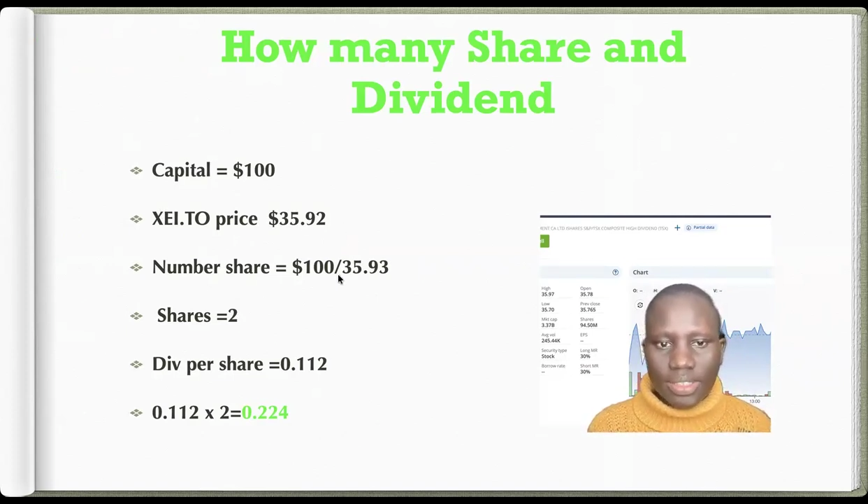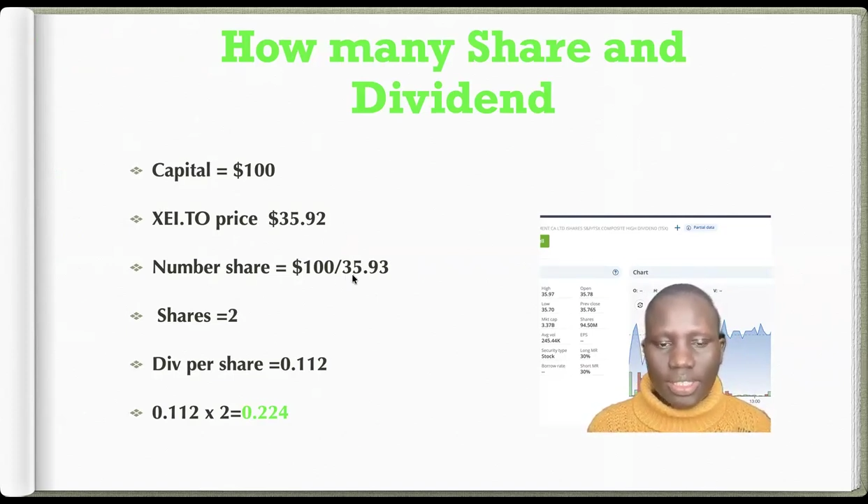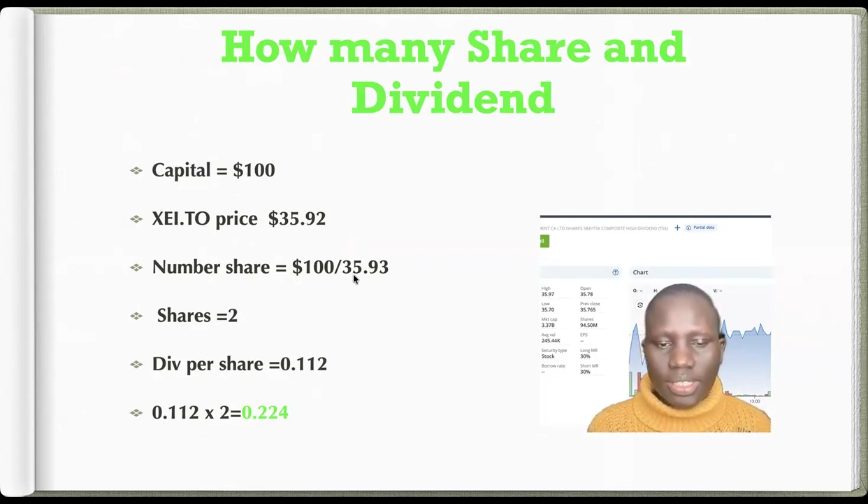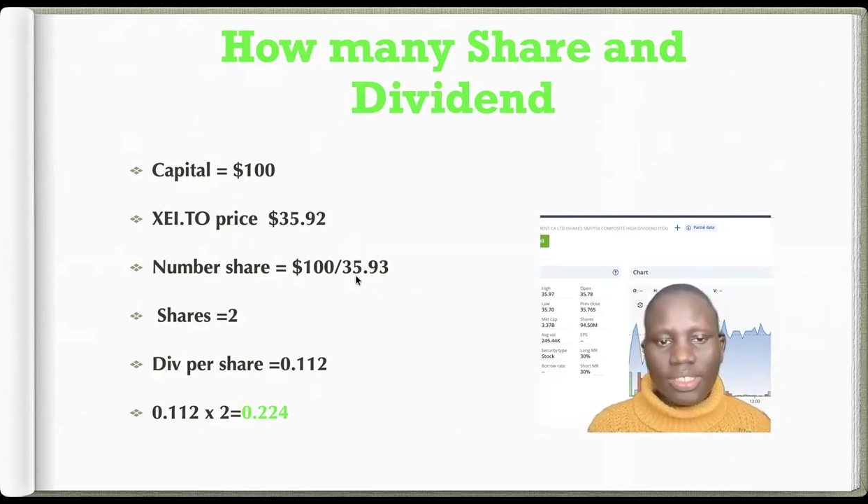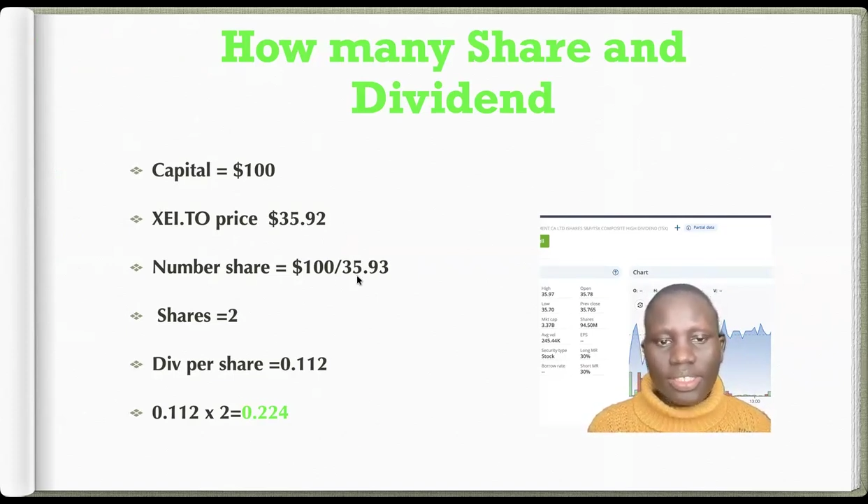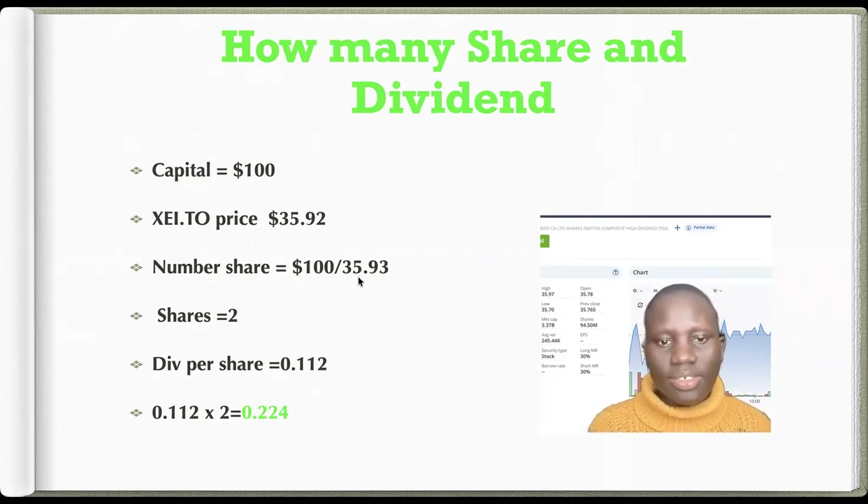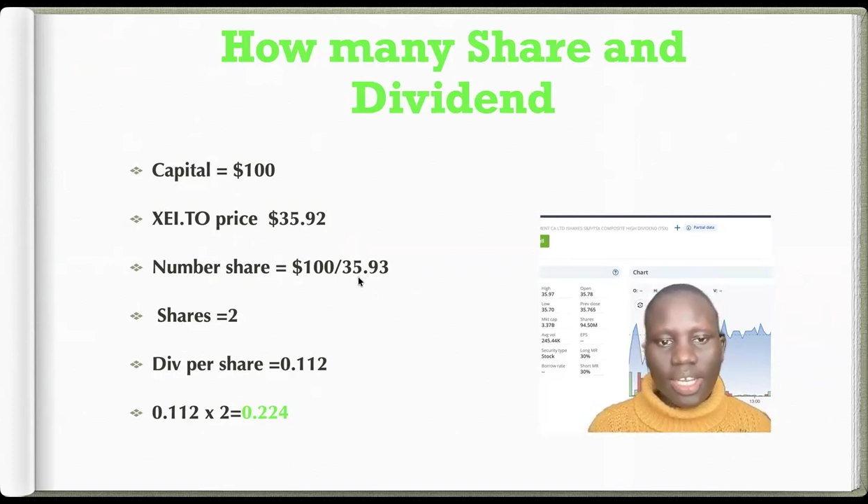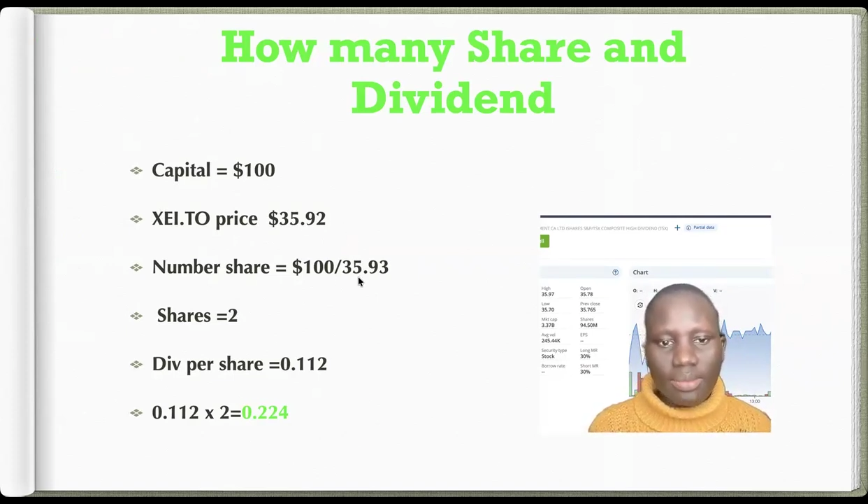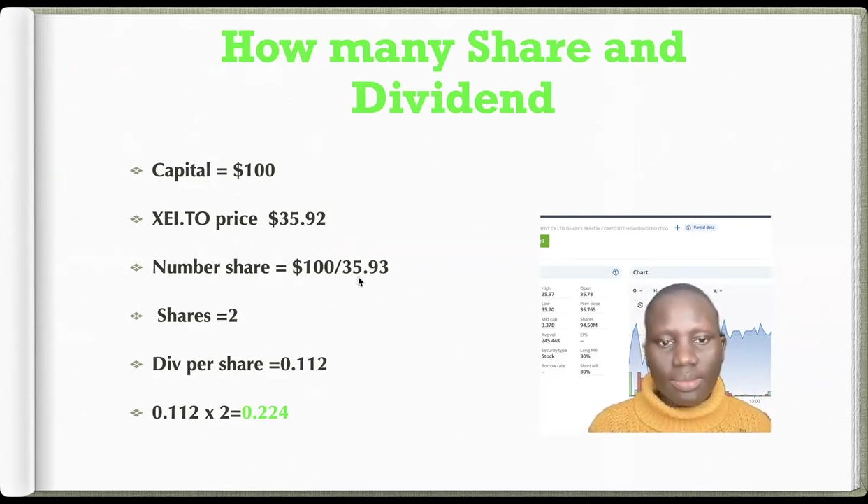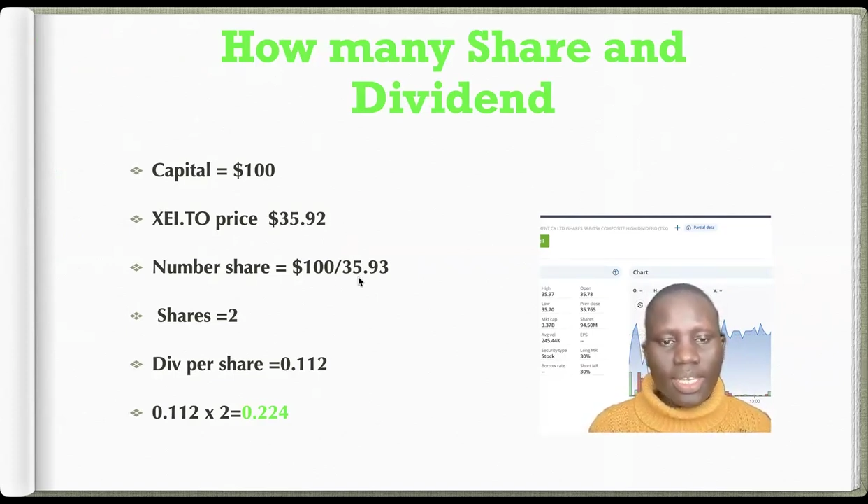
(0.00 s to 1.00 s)
divided
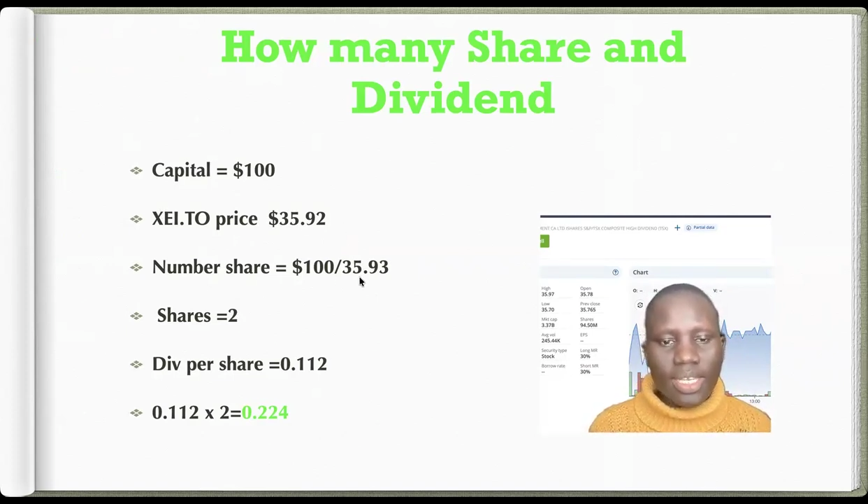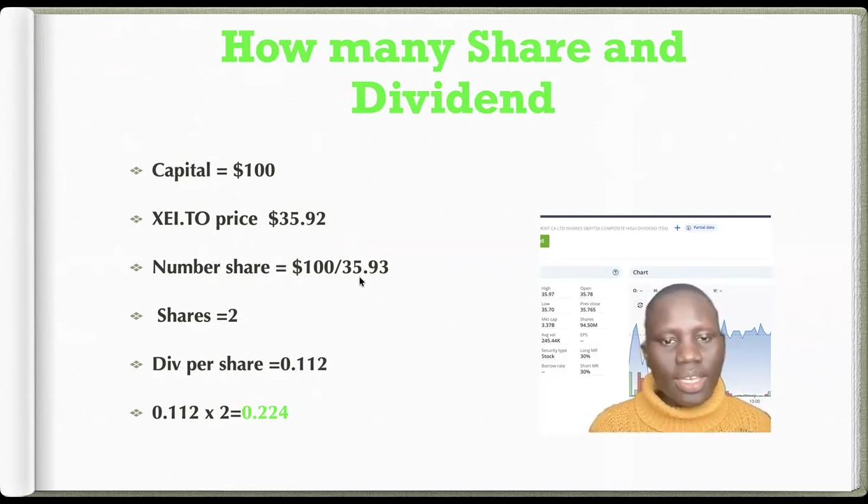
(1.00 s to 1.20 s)
by